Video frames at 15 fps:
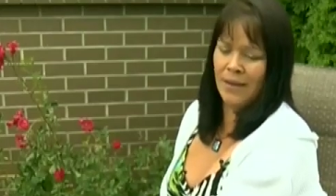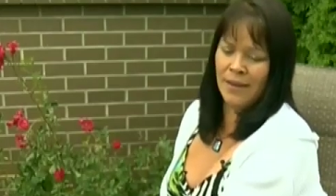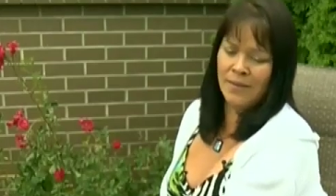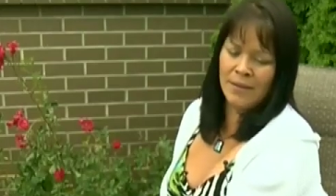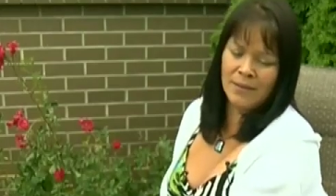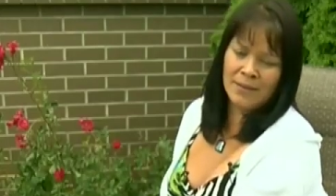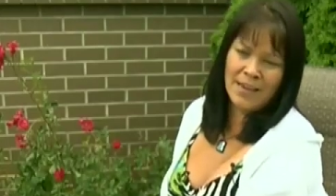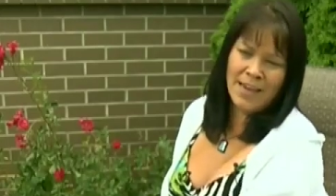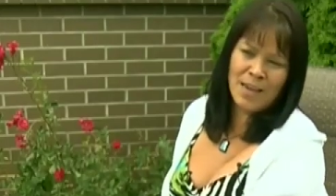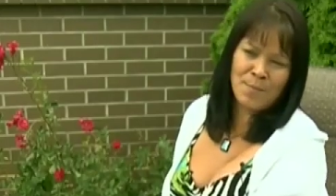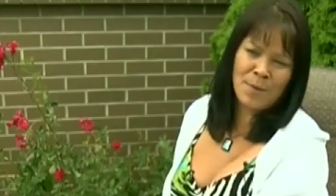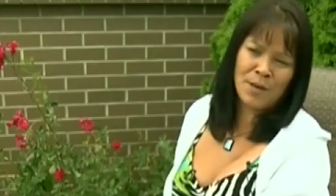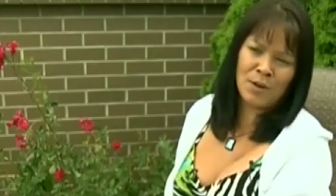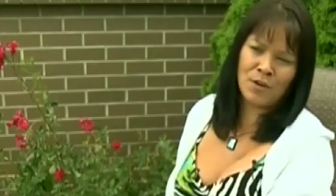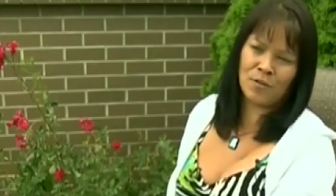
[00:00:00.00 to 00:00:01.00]
and then
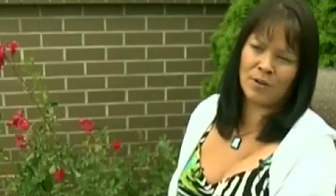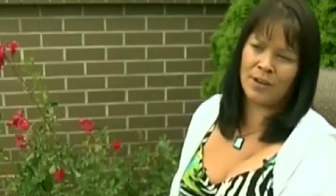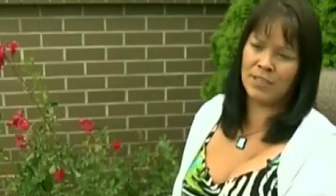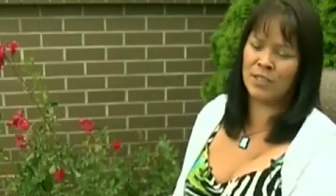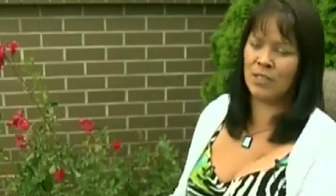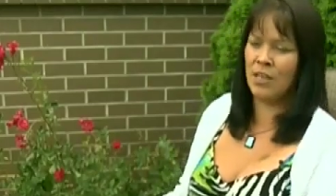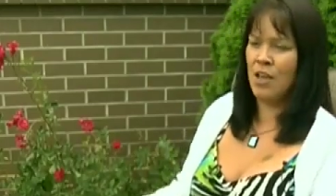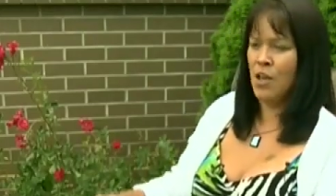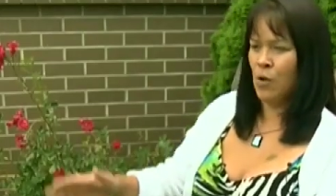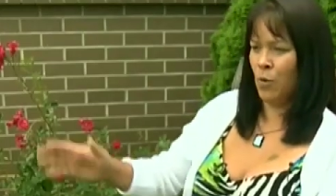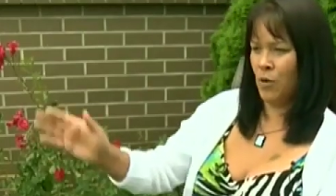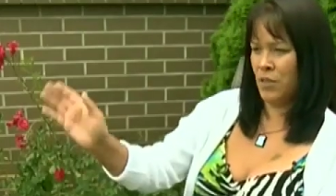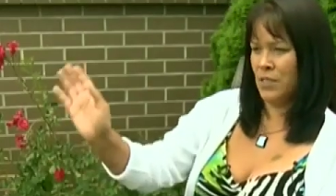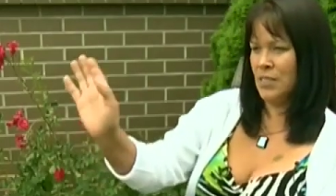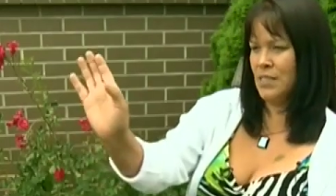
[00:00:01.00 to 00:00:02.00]
came under us
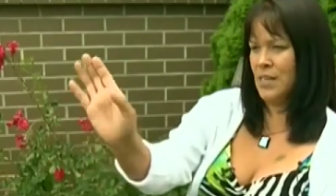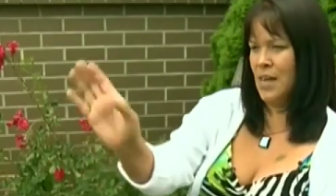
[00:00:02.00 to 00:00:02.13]
with its